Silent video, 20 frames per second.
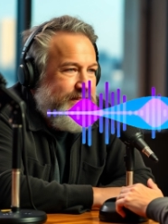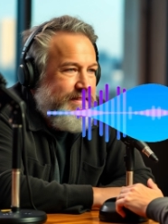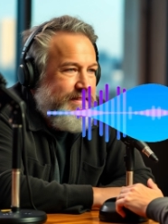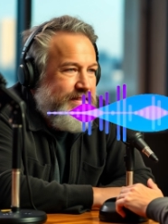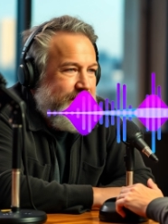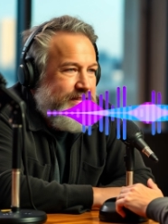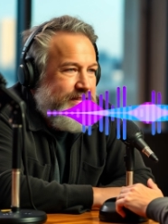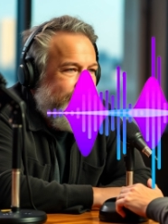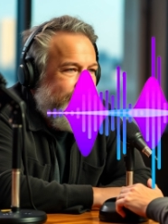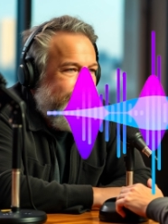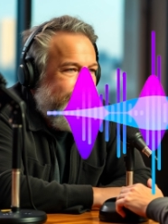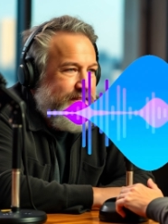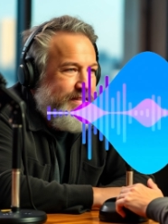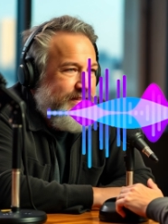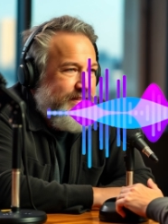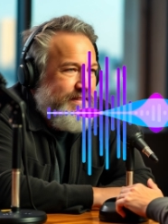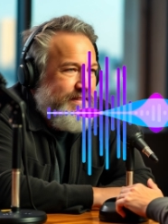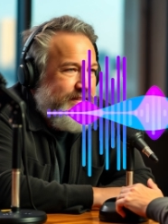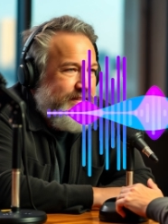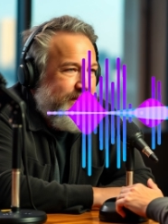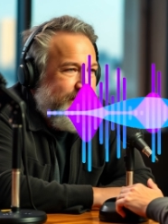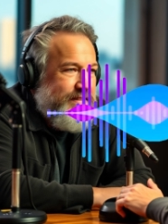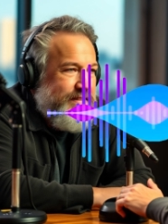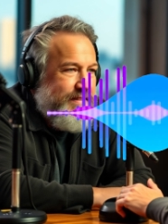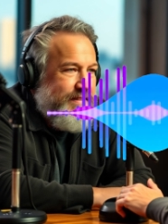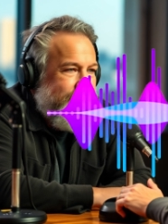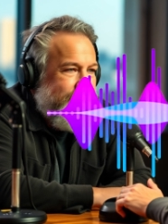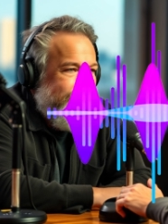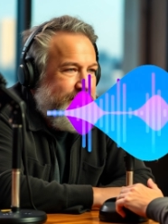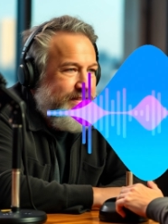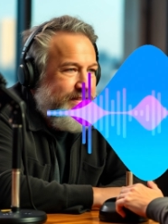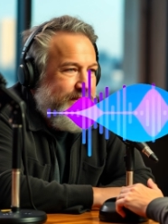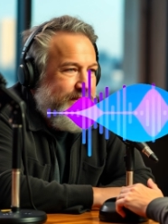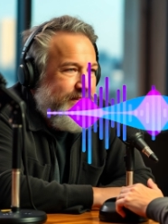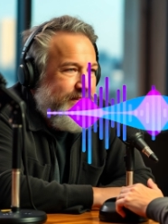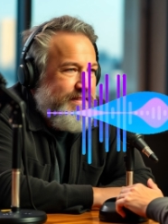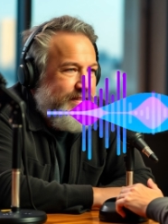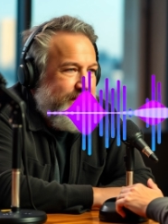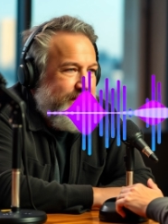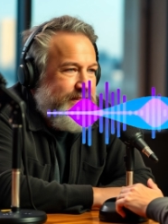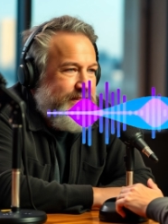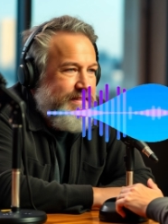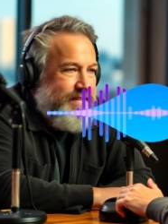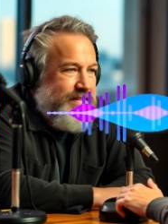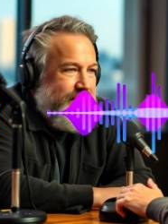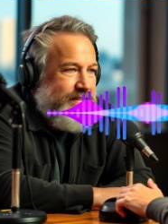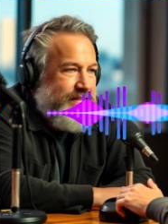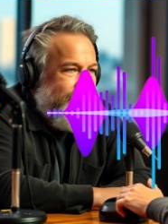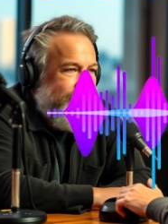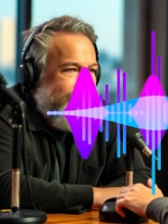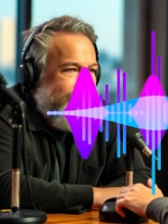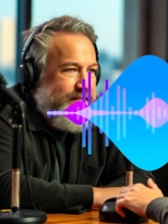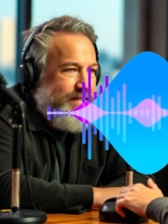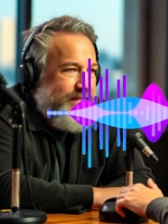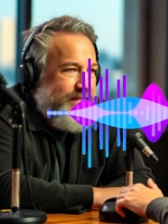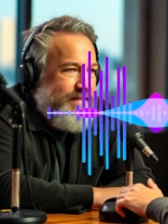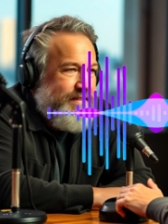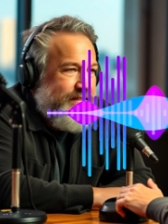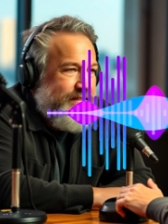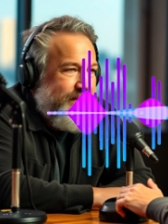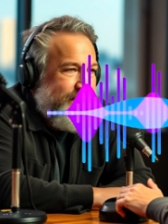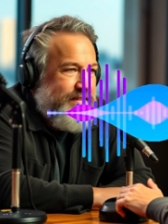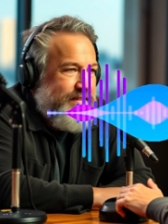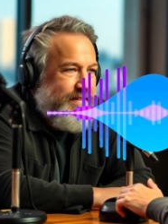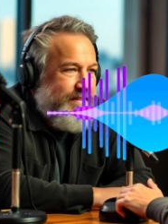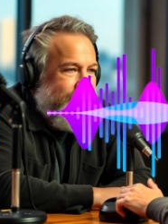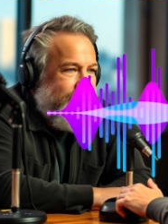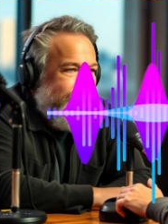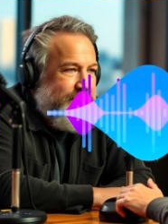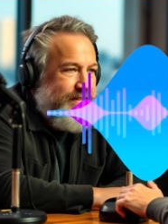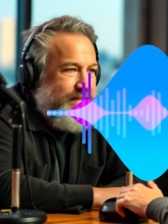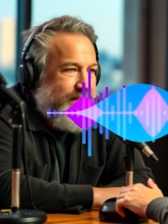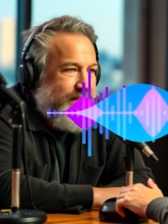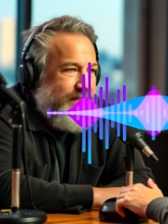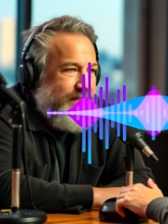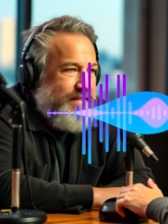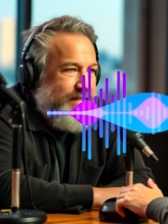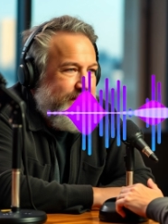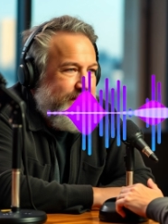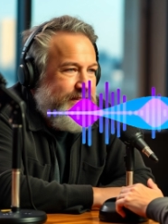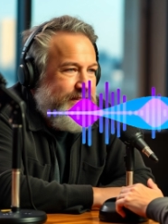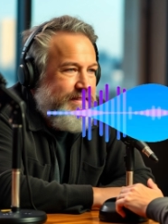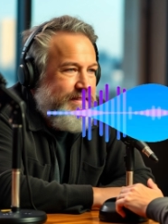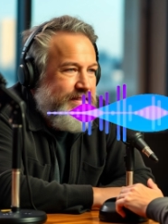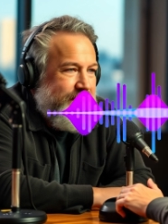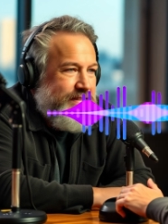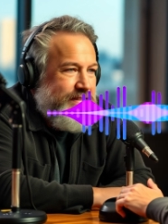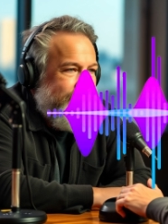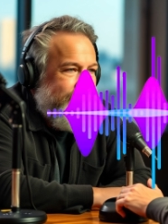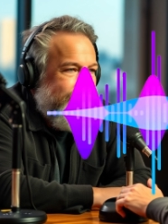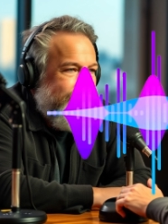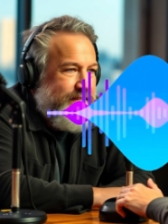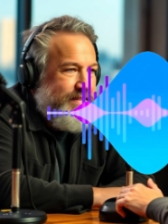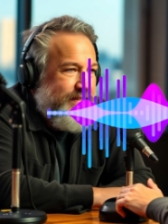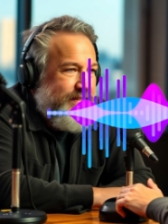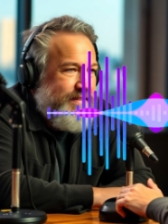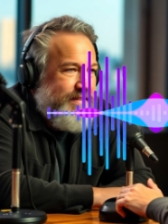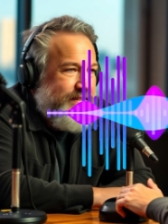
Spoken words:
that you can find in these seemingly unrelated things.